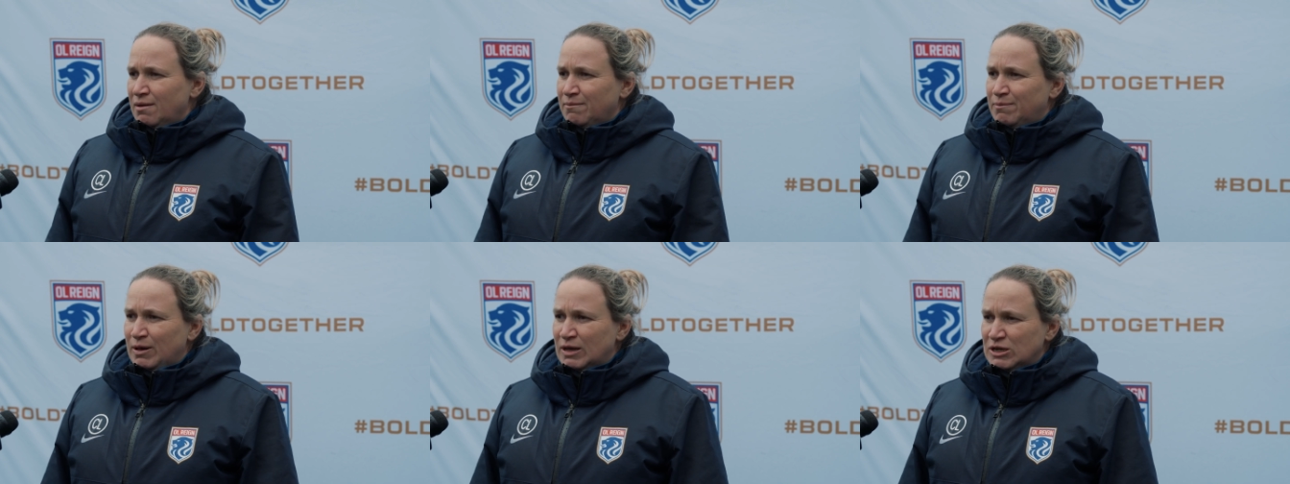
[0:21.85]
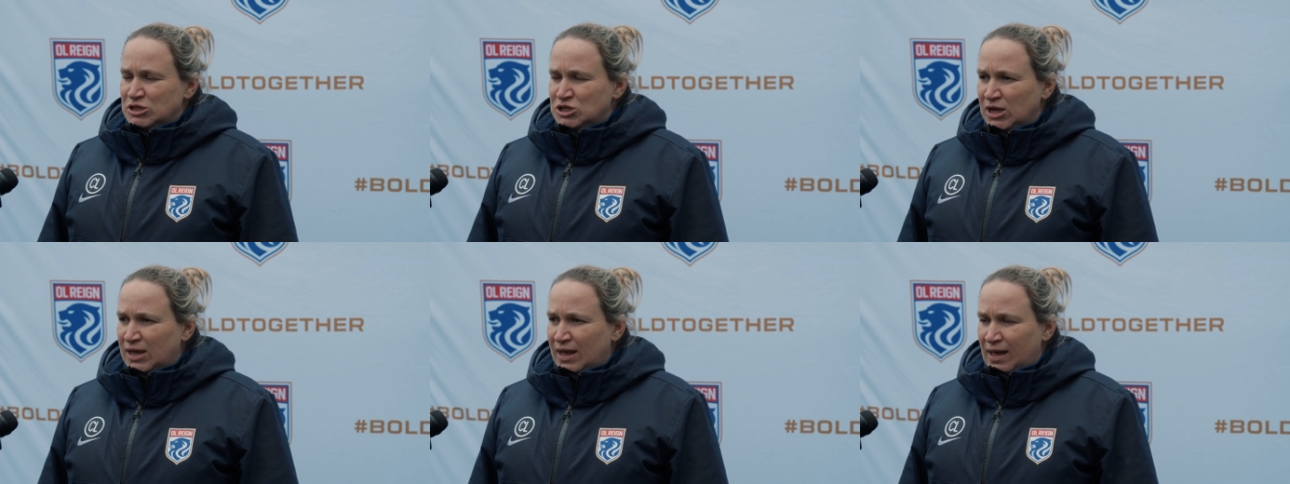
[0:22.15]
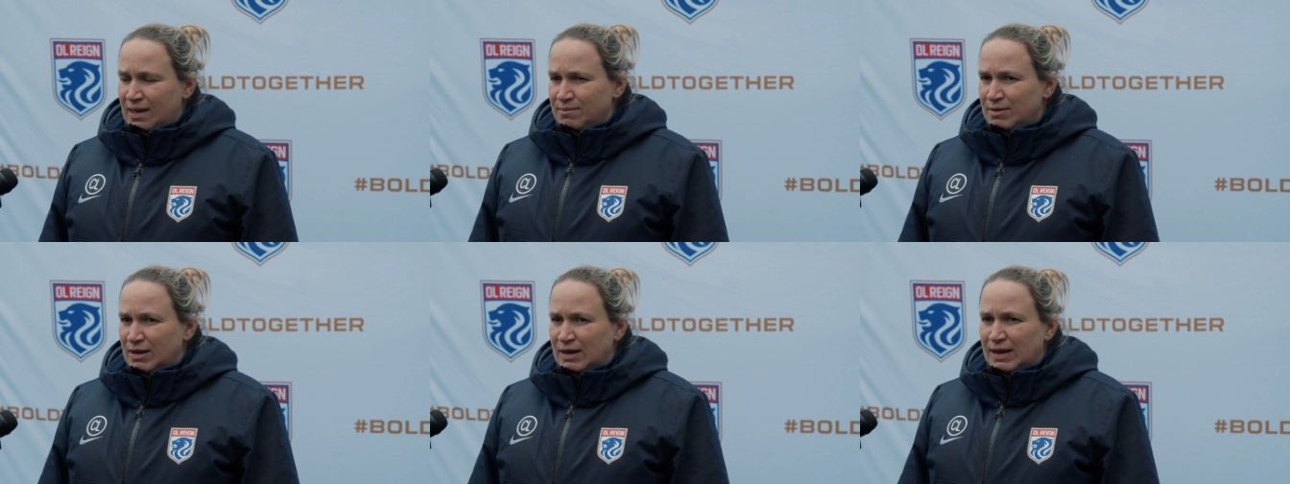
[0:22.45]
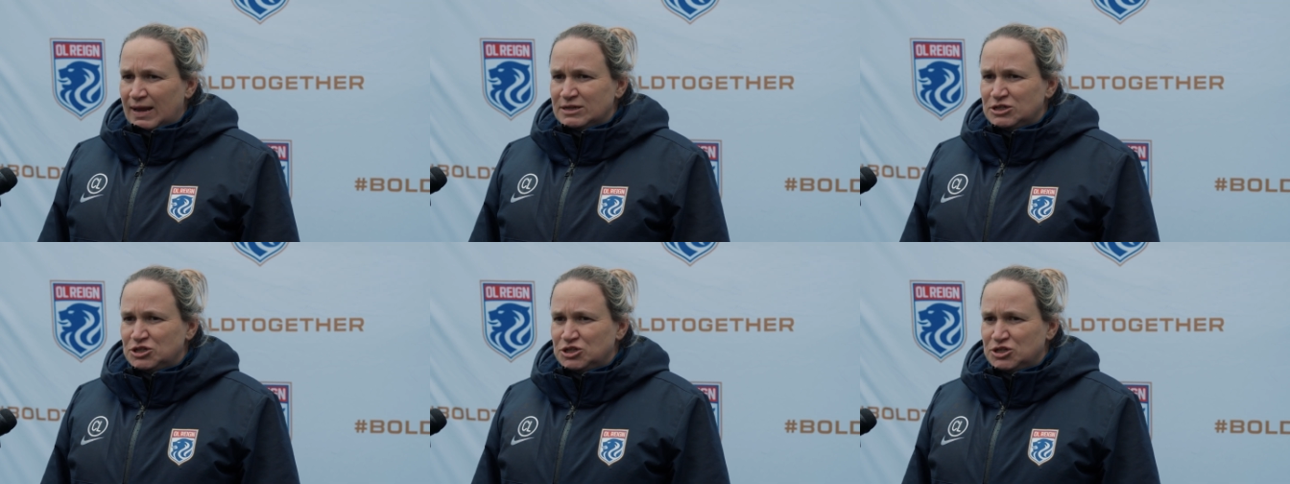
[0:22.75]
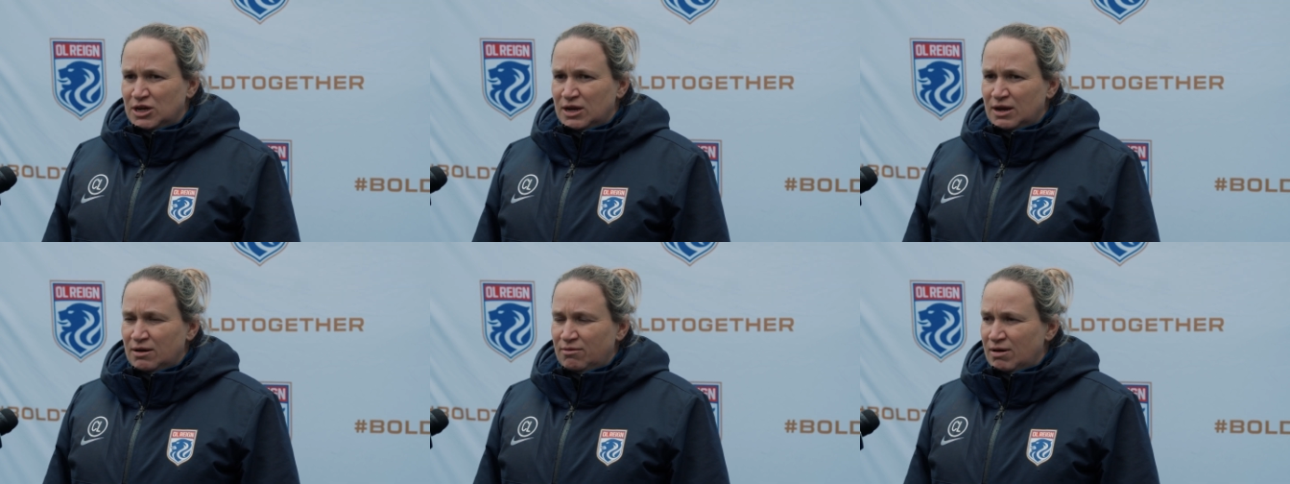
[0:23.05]
but she came in last
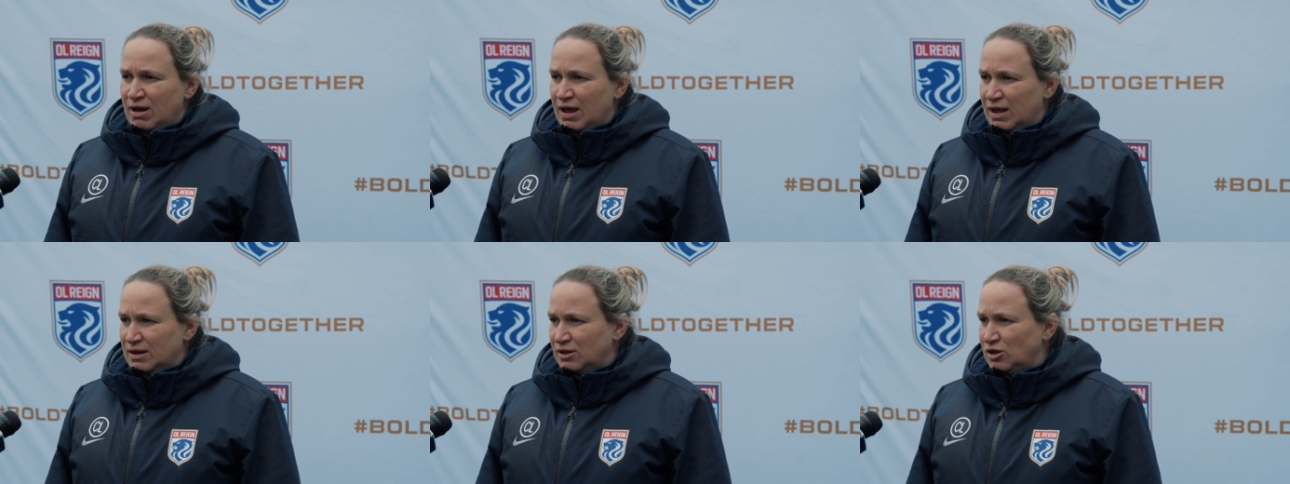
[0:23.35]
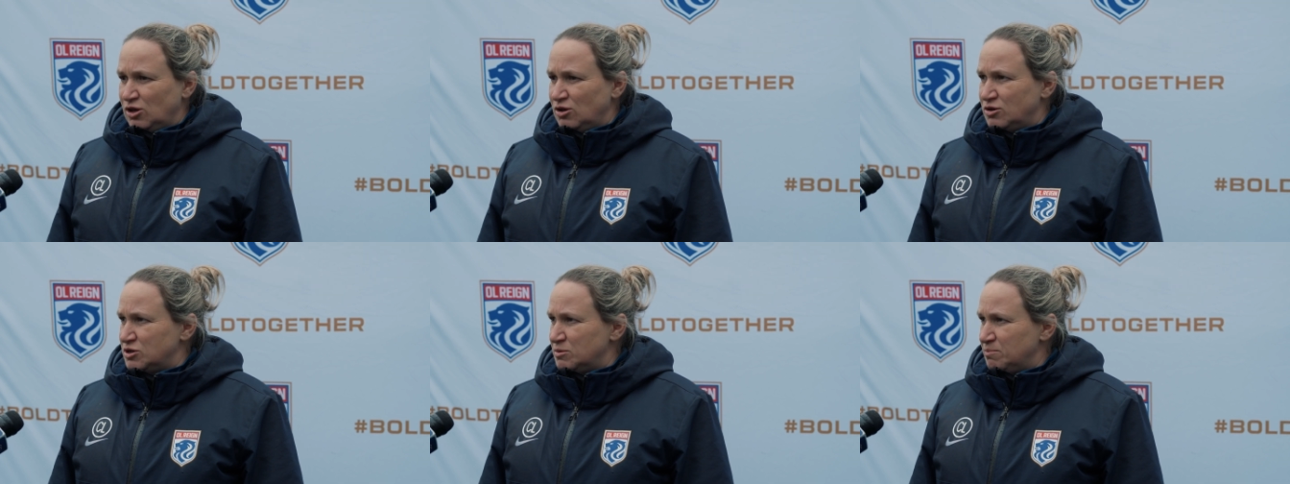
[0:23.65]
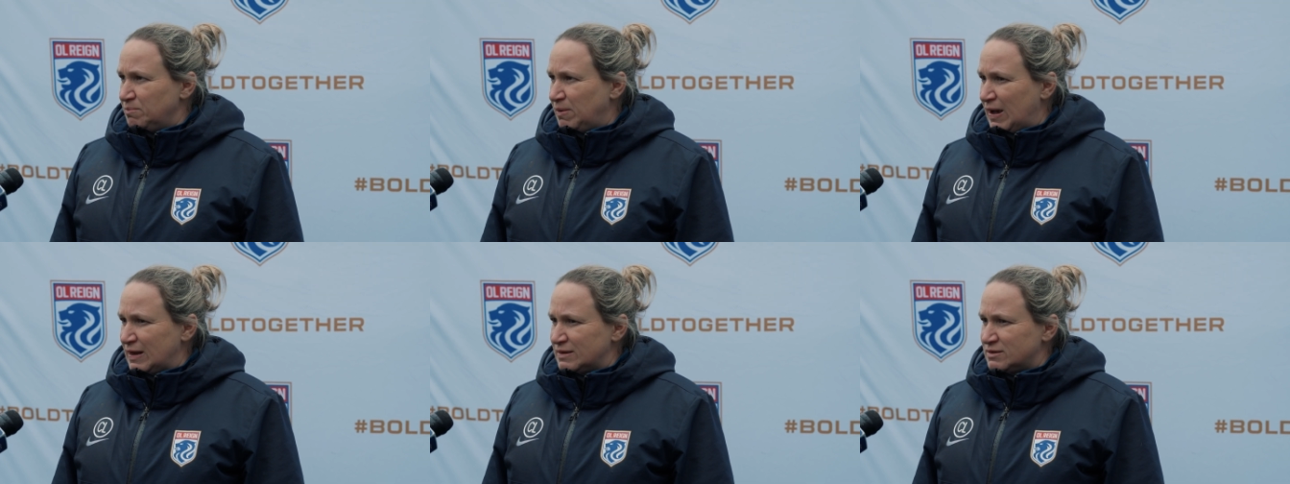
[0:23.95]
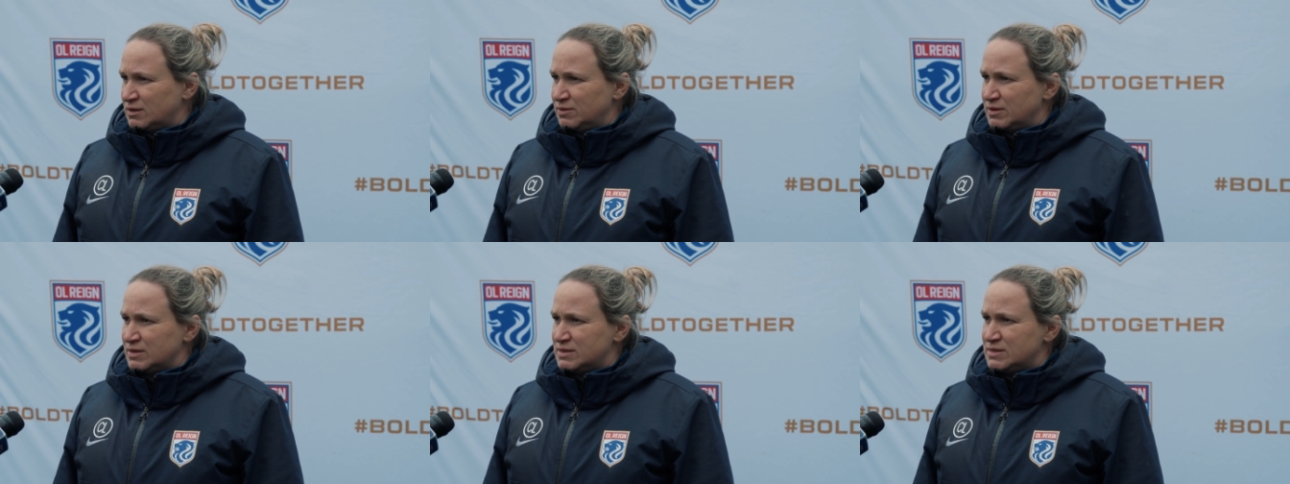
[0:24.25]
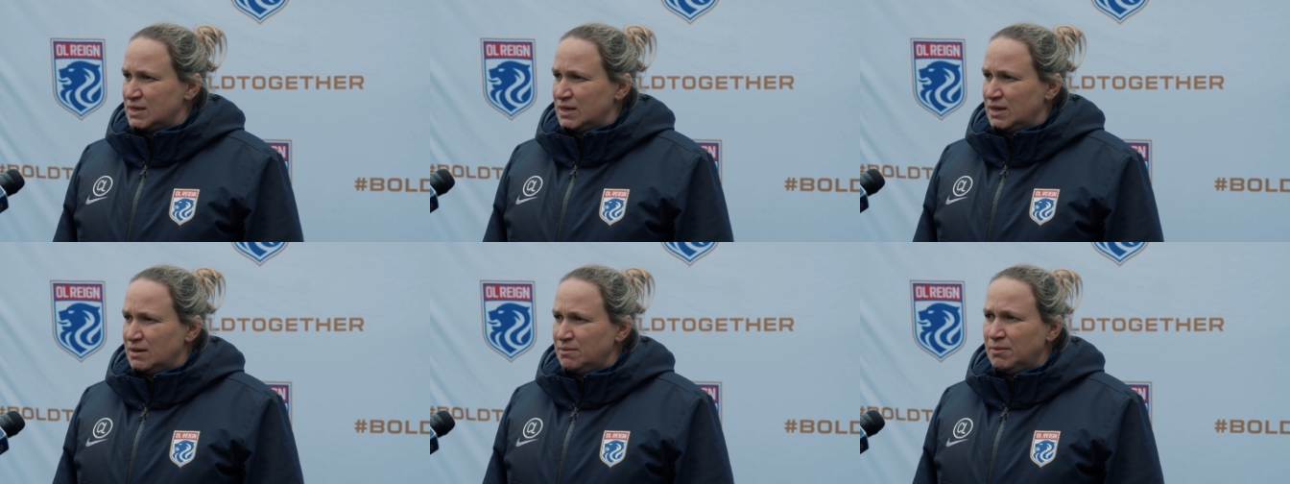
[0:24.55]
year and had huge impact on the
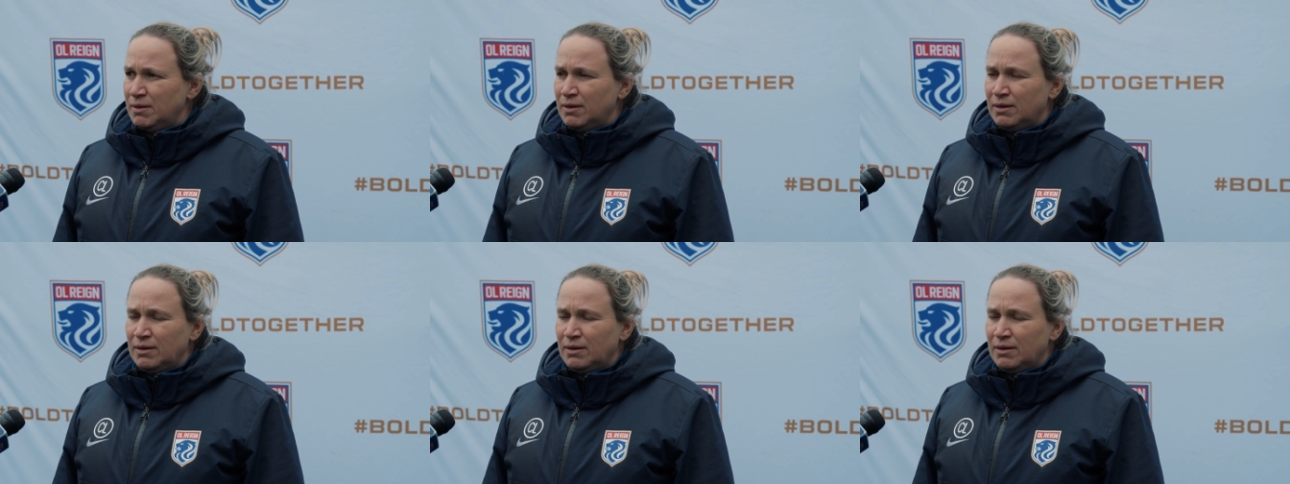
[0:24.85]
team,